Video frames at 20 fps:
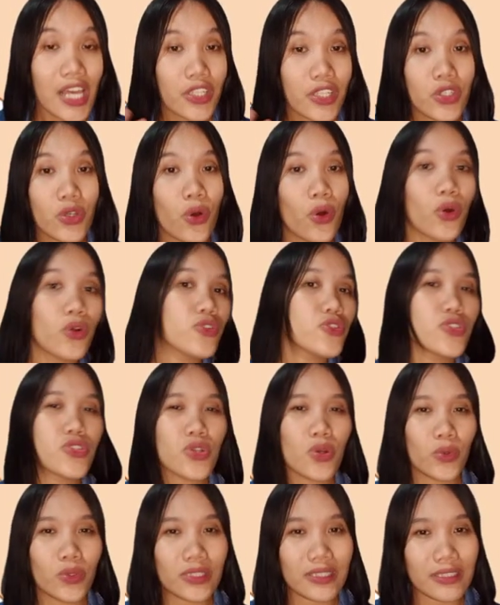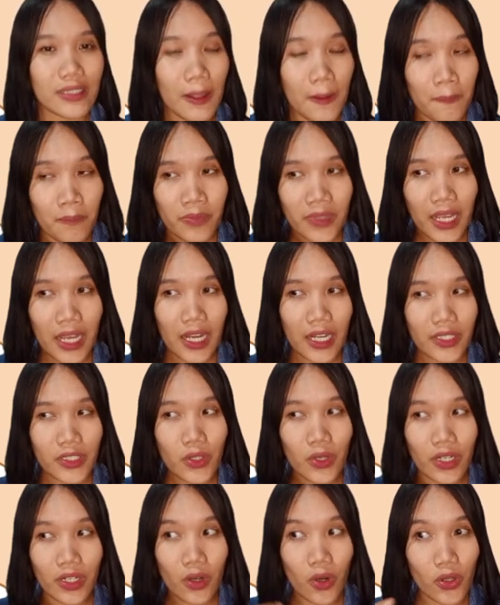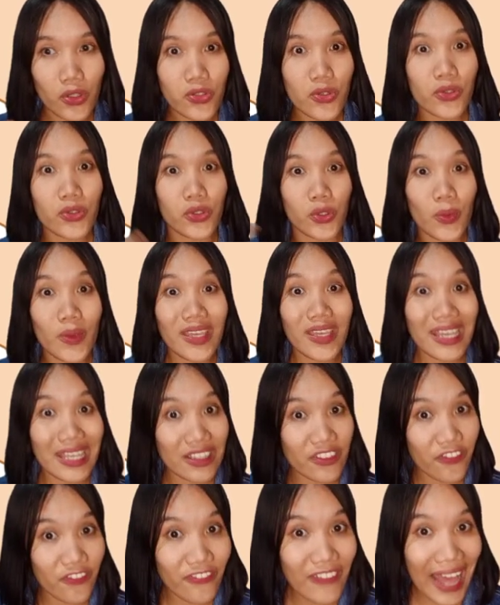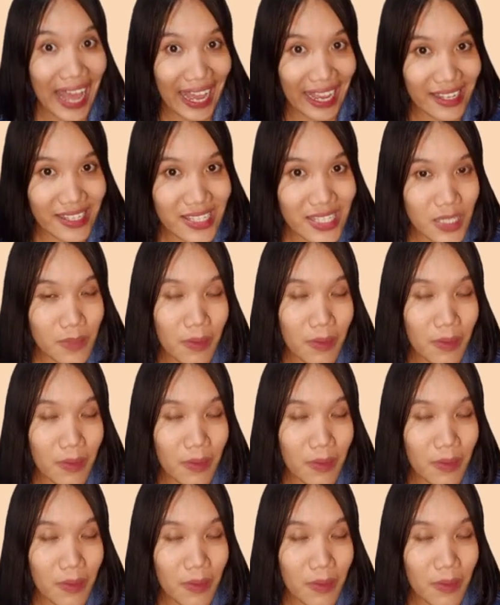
You also uh, you are also doing it fast,